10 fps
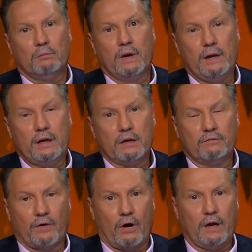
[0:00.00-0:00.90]
but he
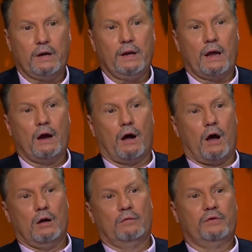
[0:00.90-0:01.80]
converted
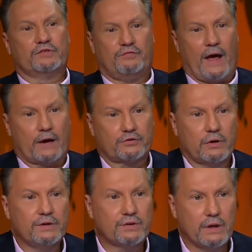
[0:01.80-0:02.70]
all of his
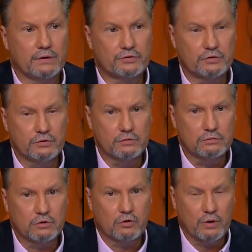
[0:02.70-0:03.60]
factories into
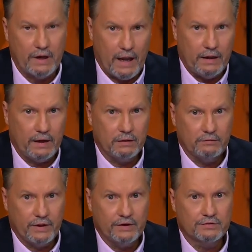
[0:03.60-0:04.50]

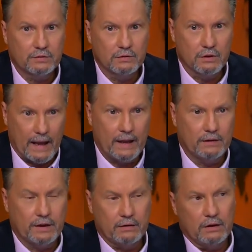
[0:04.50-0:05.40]
creating these
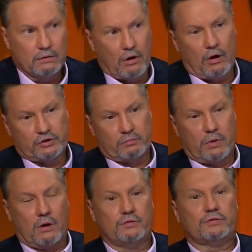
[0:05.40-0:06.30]
landing launch
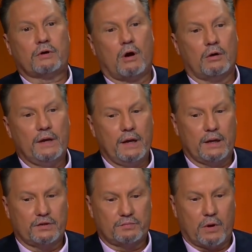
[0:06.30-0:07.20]
boats called
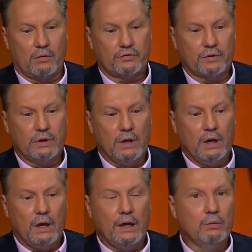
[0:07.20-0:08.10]
Higgins boats.
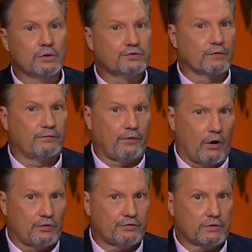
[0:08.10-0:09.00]
He was the
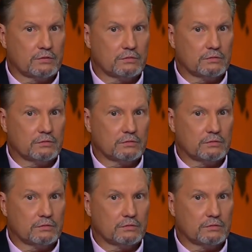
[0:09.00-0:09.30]
first